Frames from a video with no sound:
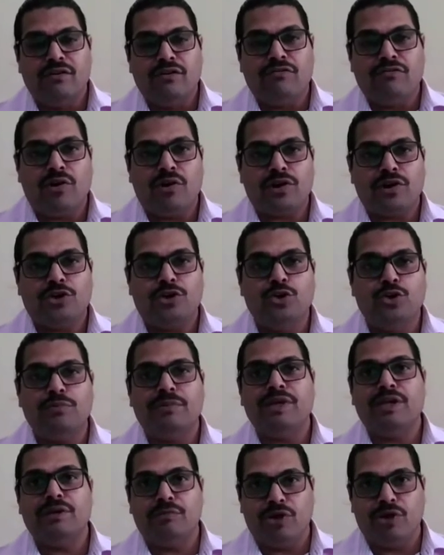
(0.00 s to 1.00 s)
for
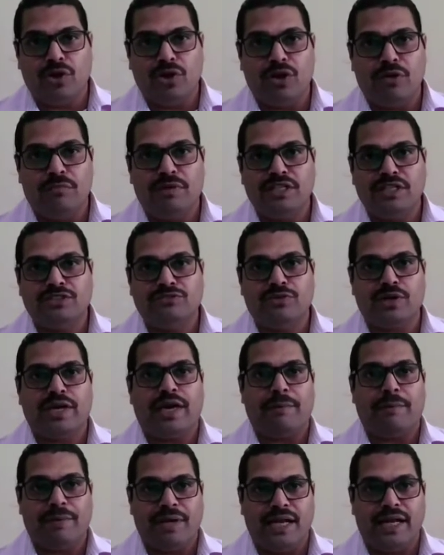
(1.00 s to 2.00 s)
human immunoglobulins for
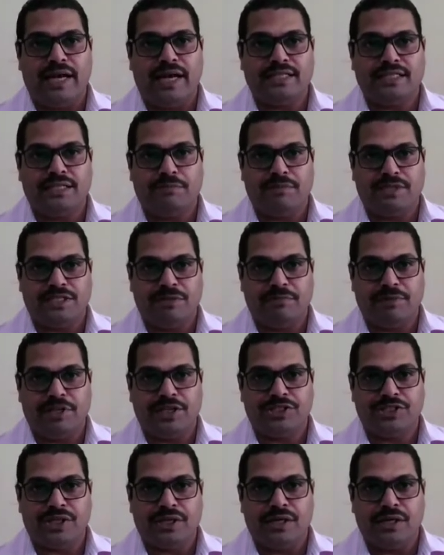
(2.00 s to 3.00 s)
caprylic acid
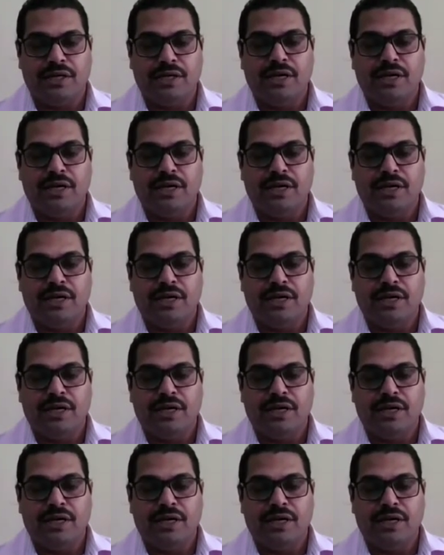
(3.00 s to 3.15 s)
precipitation.